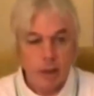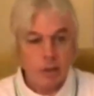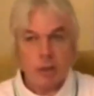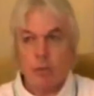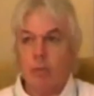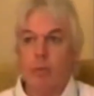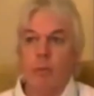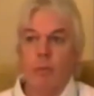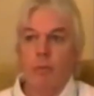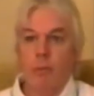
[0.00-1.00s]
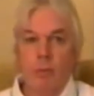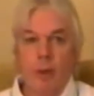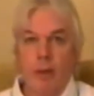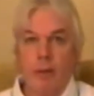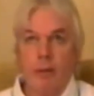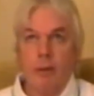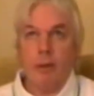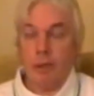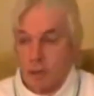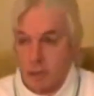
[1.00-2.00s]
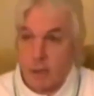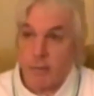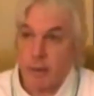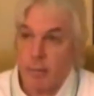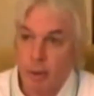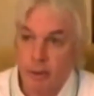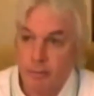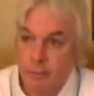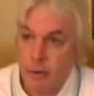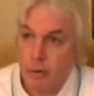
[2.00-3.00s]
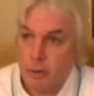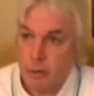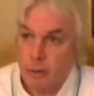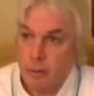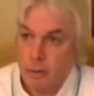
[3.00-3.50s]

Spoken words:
So look at the stuff they put in food